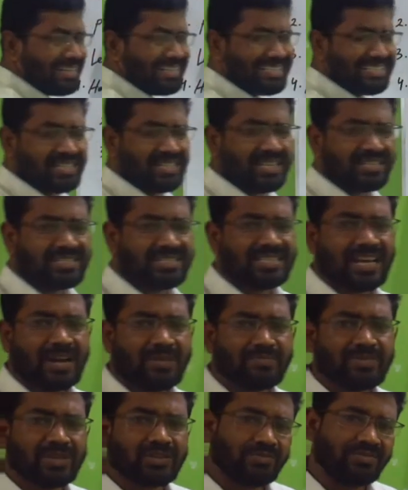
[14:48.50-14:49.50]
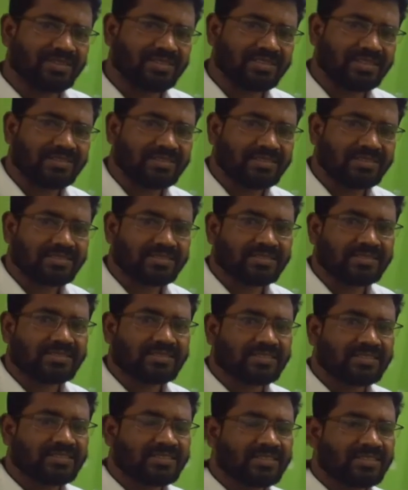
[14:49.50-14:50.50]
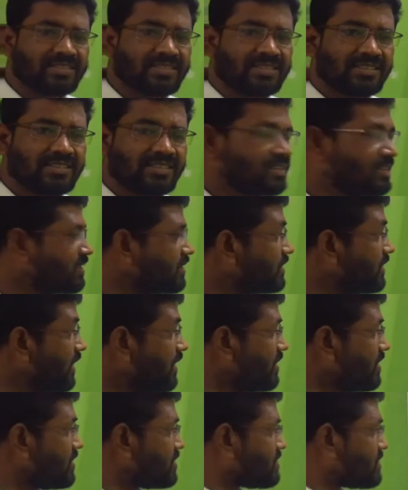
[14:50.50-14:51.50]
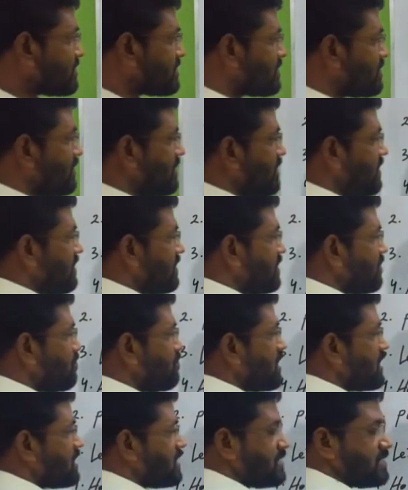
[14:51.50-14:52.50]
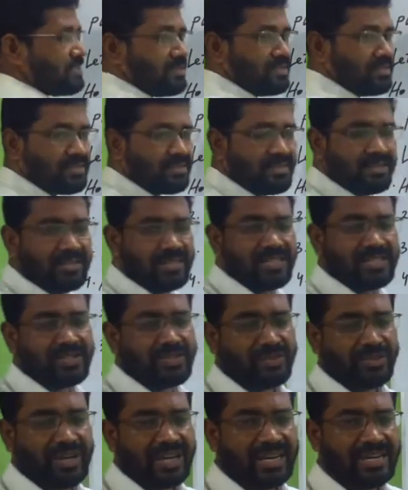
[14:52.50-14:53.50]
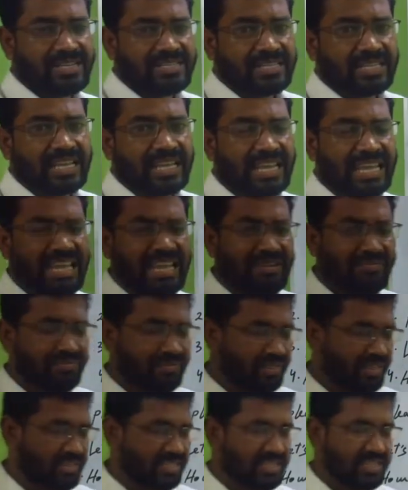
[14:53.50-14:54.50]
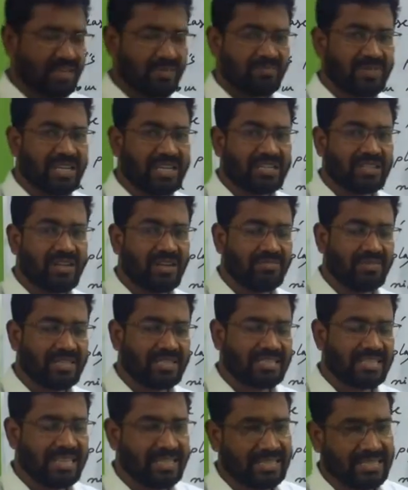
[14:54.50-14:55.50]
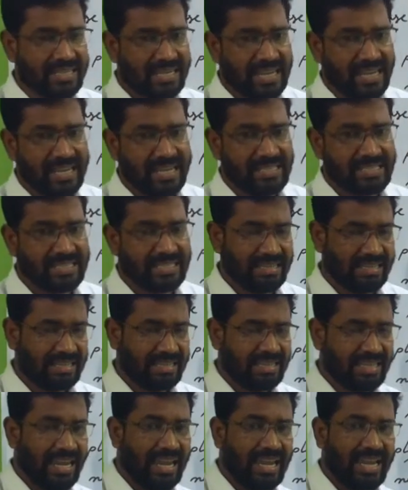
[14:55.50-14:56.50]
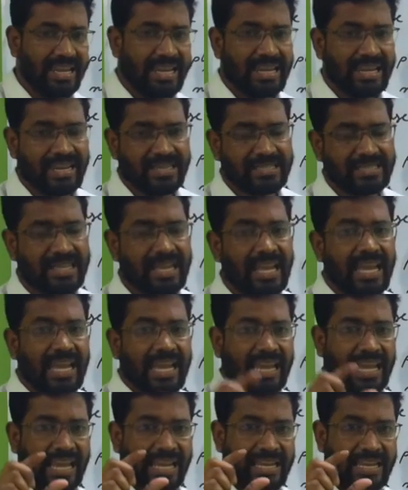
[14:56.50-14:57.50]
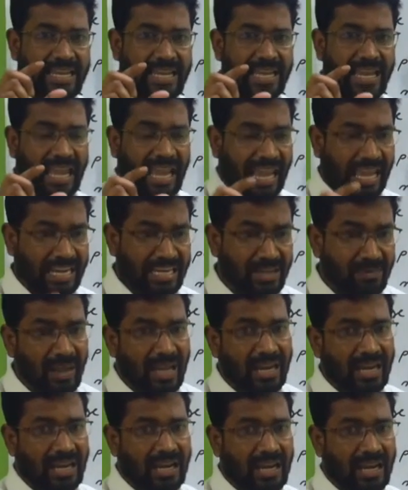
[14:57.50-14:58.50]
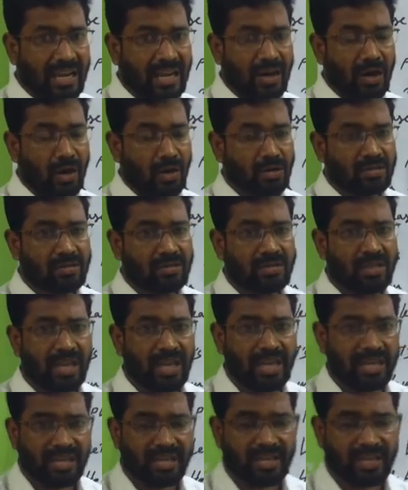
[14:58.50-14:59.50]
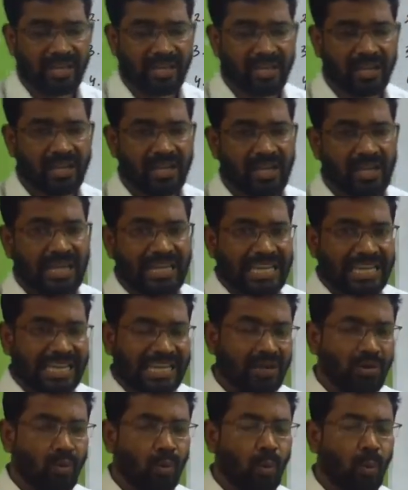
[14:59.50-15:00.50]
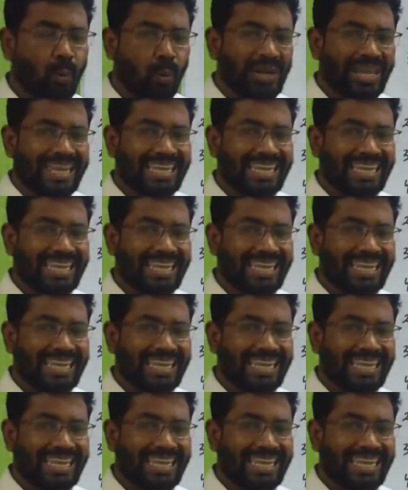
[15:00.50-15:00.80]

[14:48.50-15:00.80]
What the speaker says: the subject of the sentence? Yes, the bird. Dear students, if the subject of the sentence indicates any animal or thing, you will